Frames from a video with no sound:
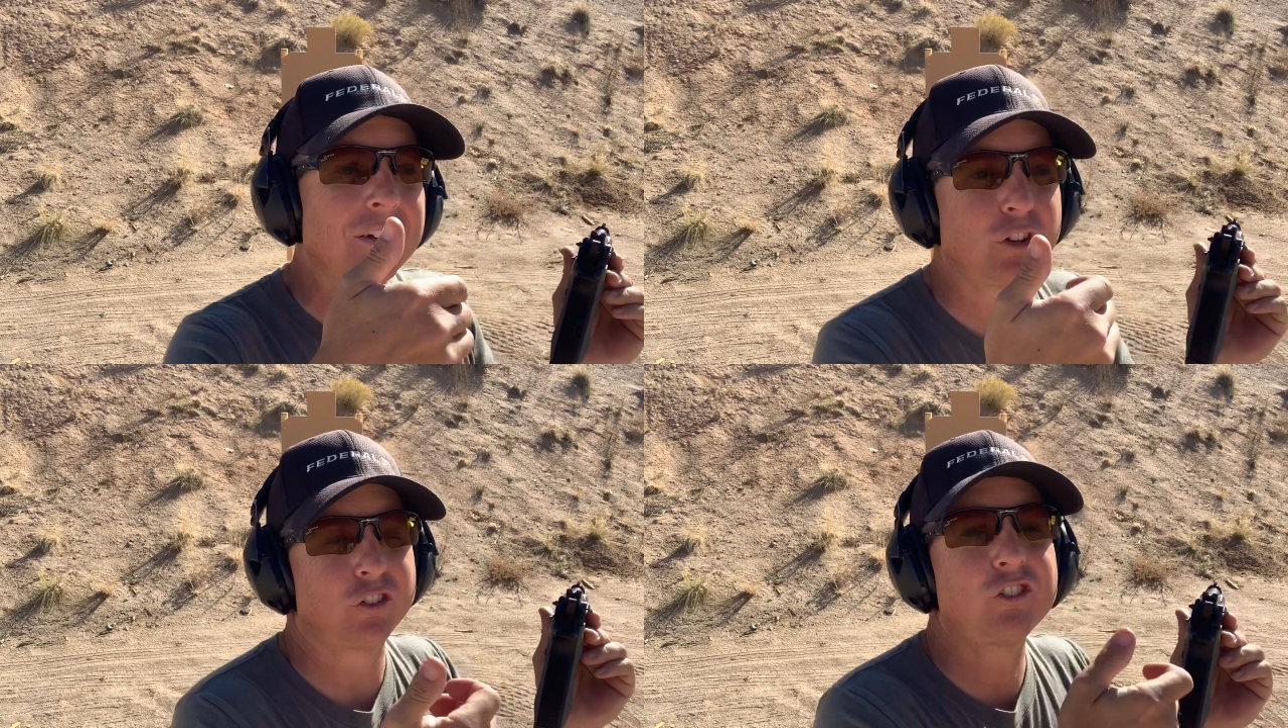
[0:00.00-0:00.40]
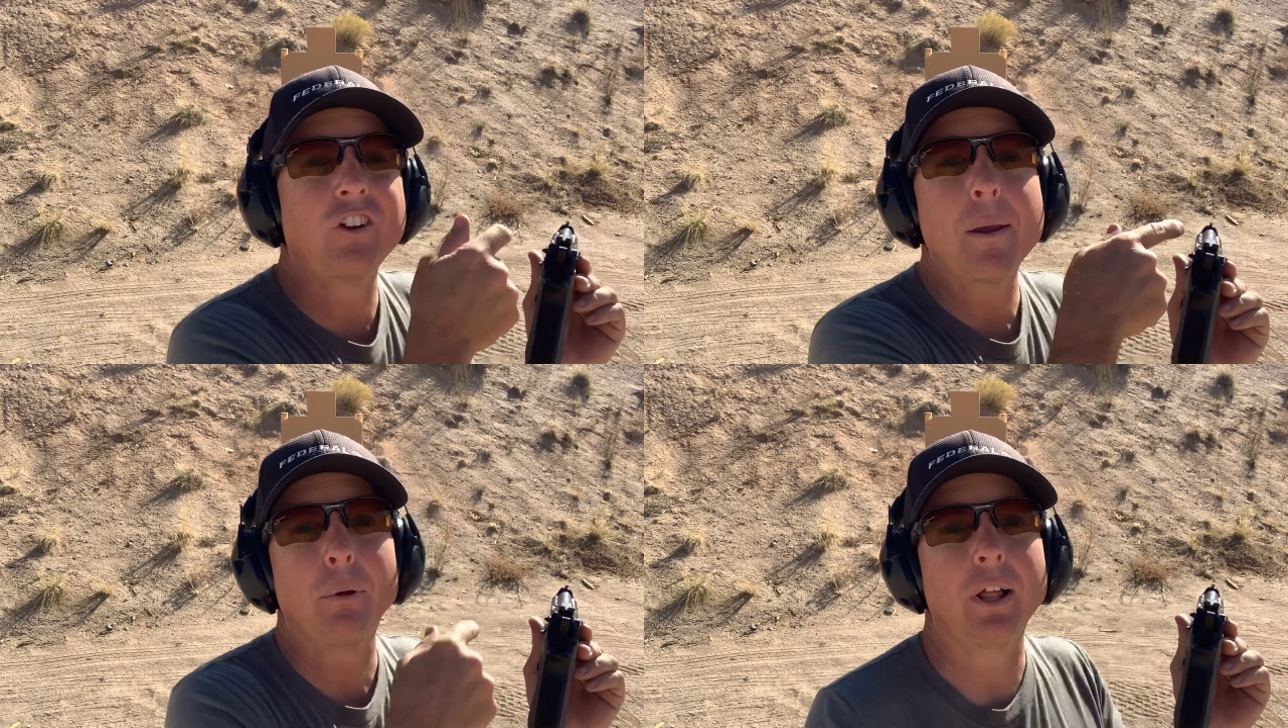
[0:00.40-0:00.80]
to
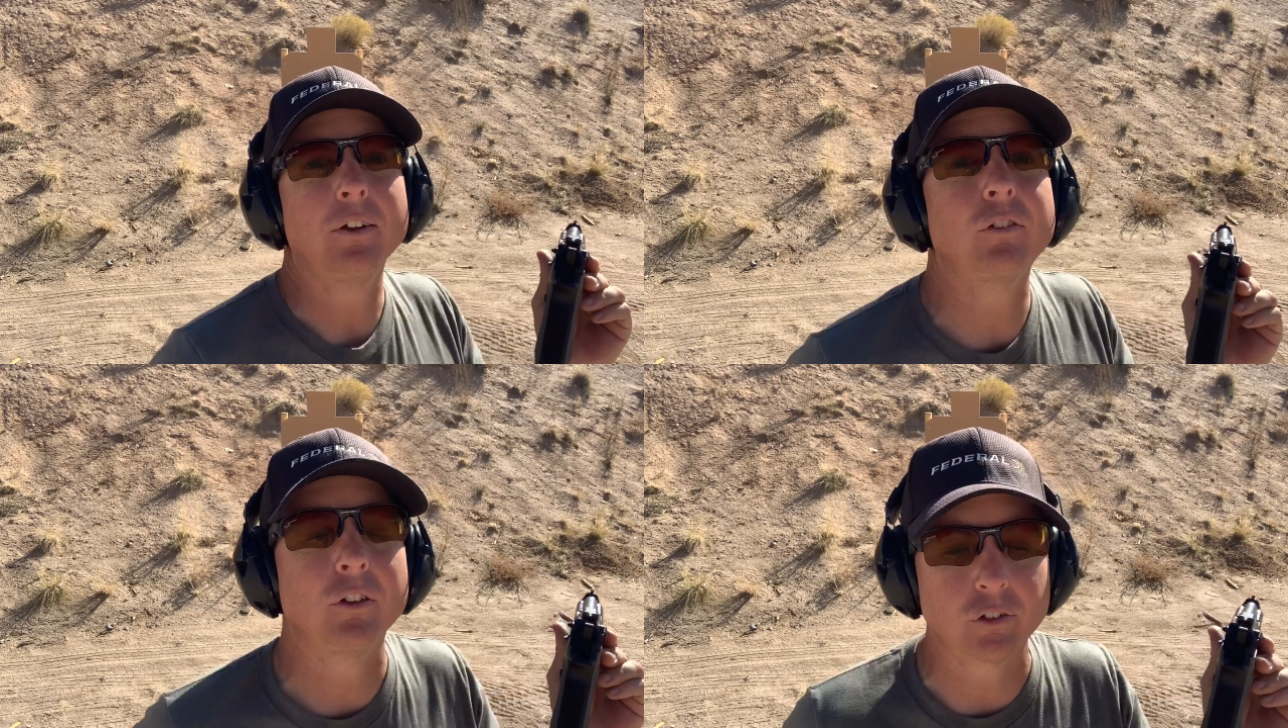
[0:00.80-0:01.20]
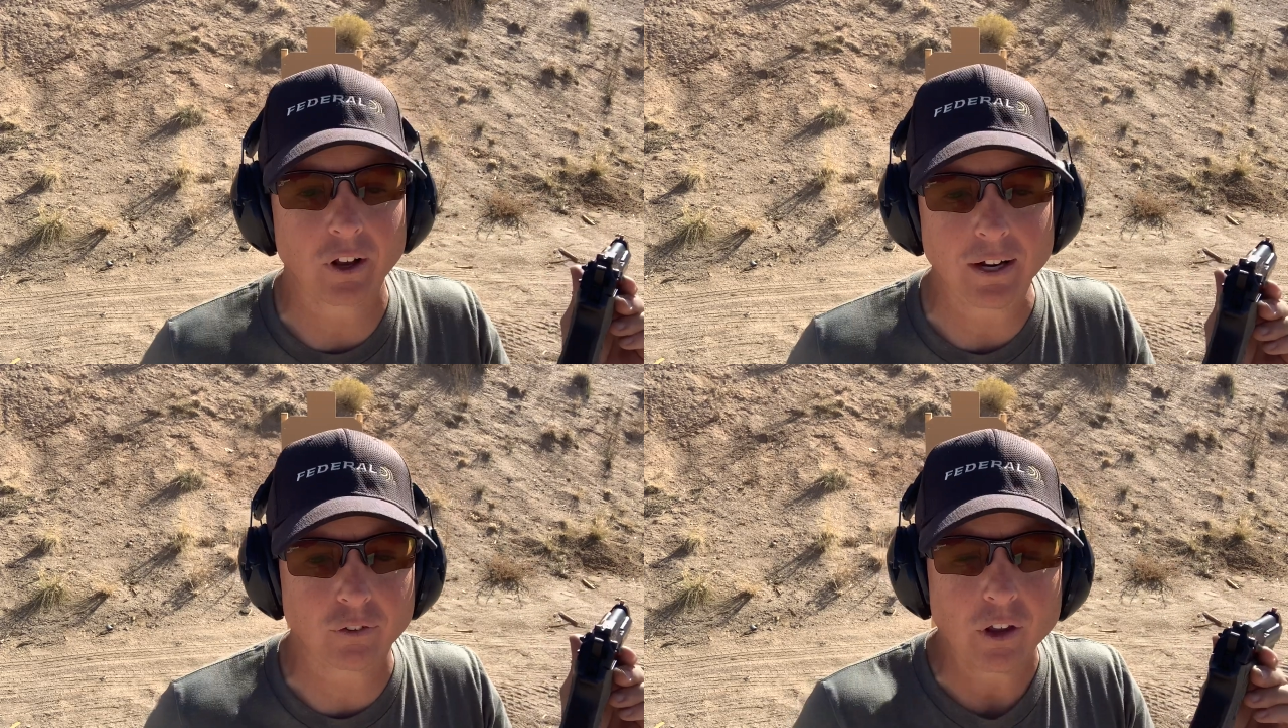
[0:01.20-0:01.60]
stabilize the
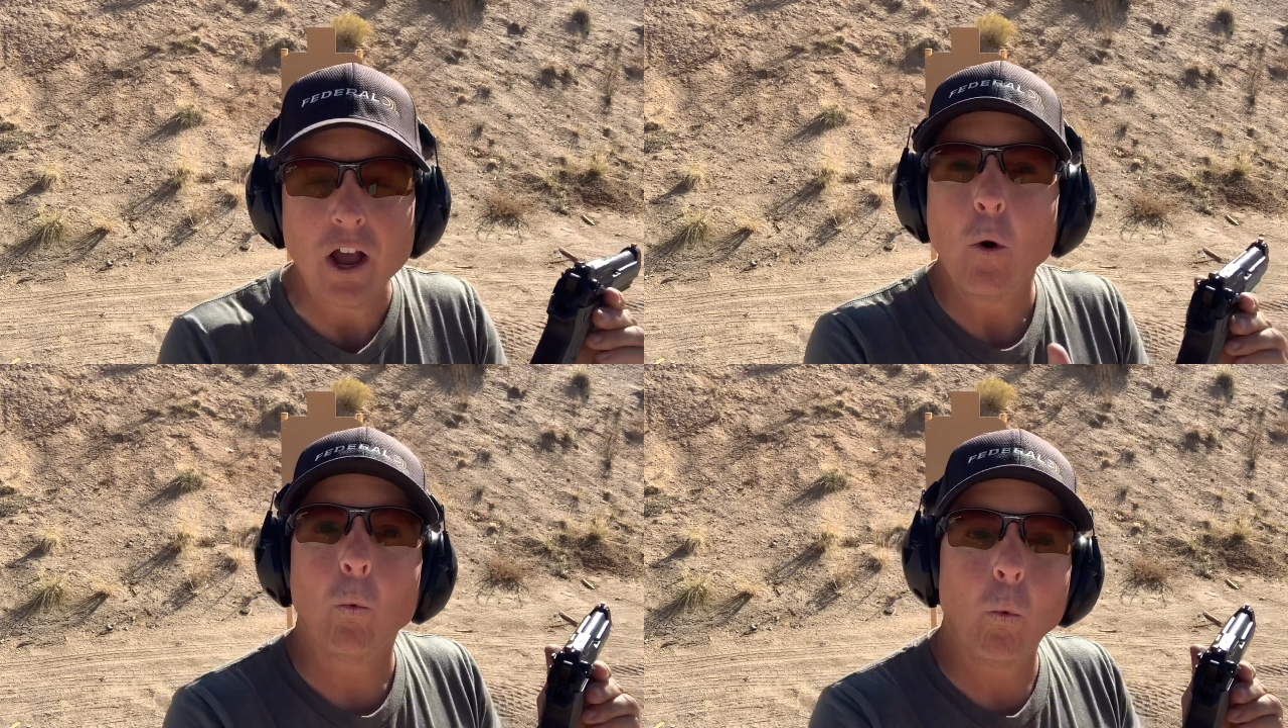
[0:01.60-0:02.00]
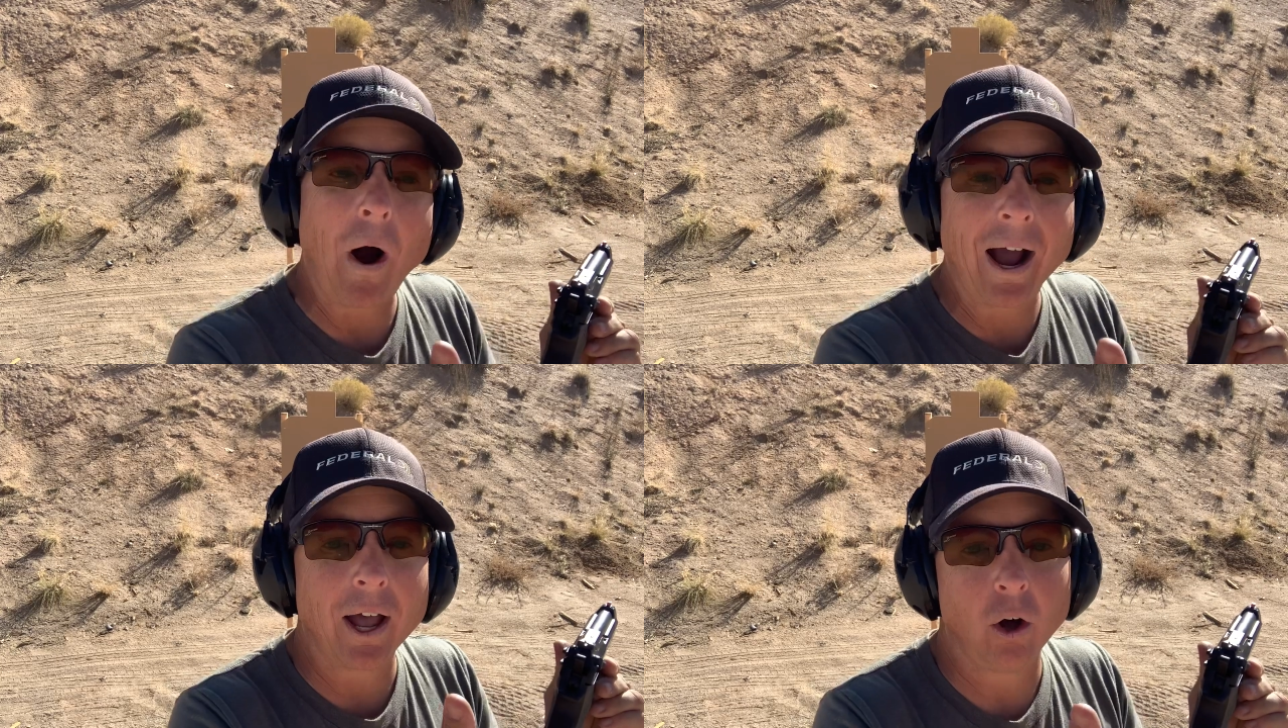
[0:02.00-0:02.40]
sights
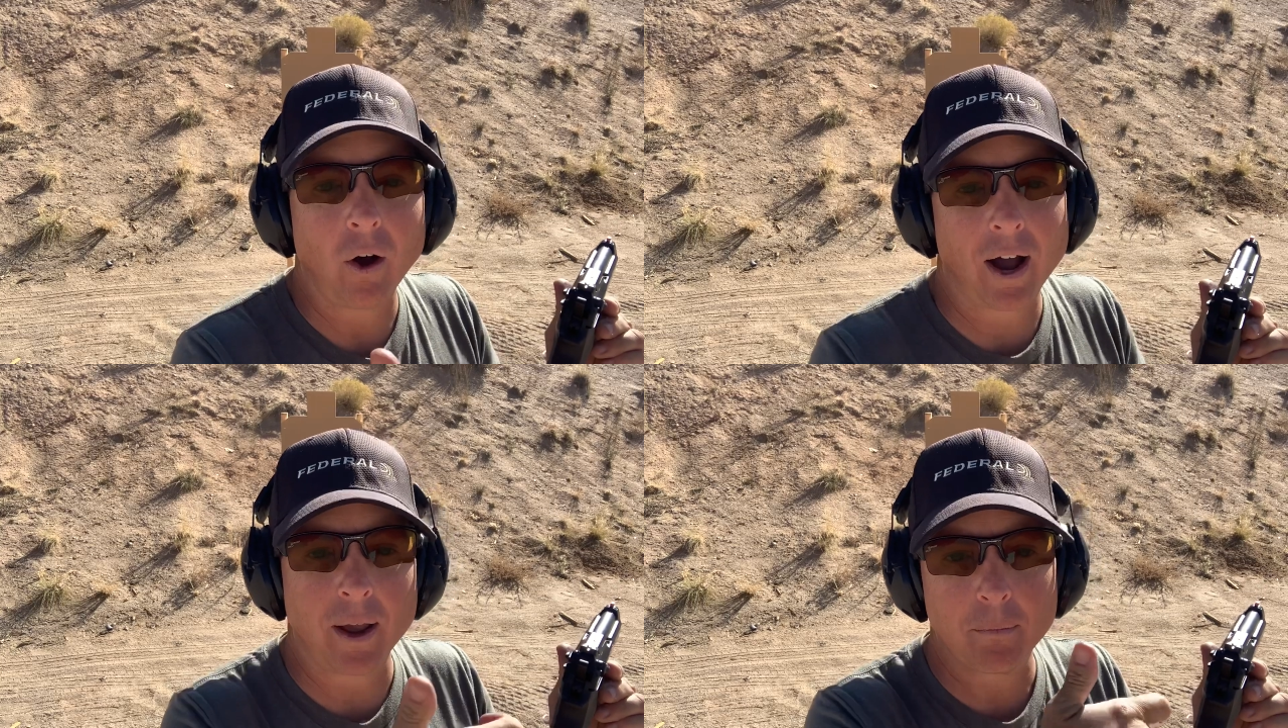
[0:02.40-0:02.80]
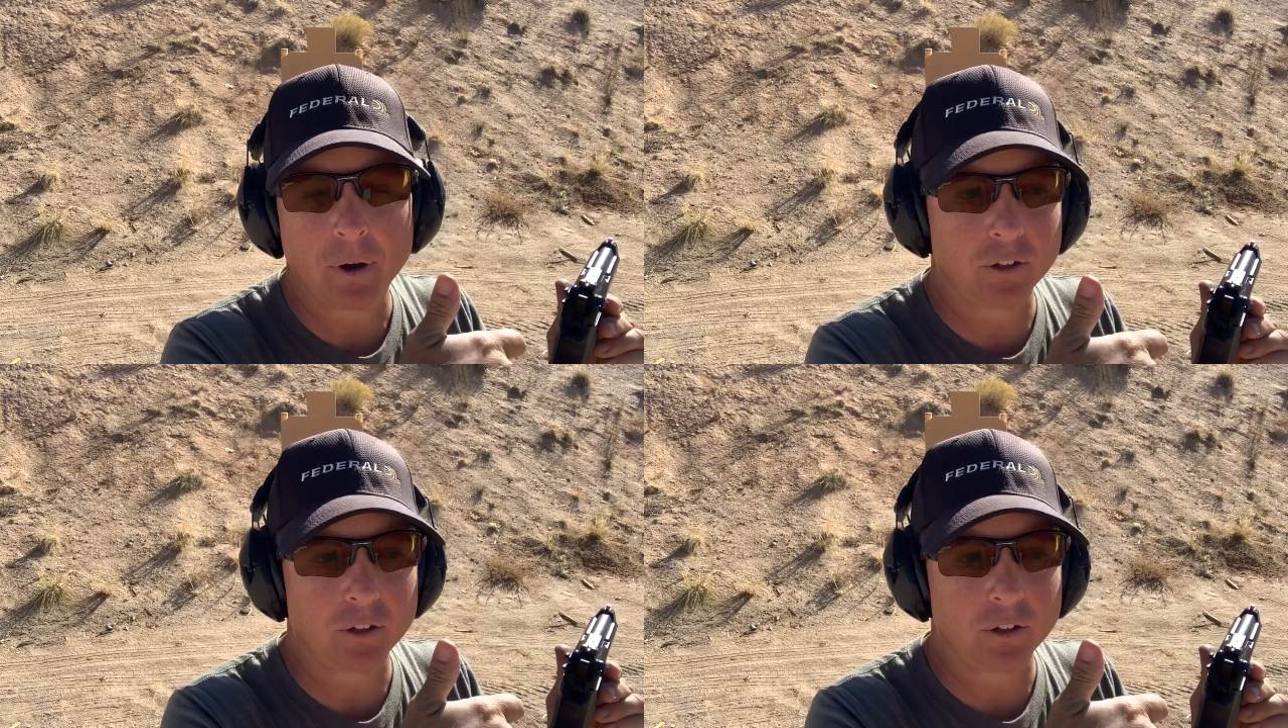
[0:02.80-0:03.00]
while I'm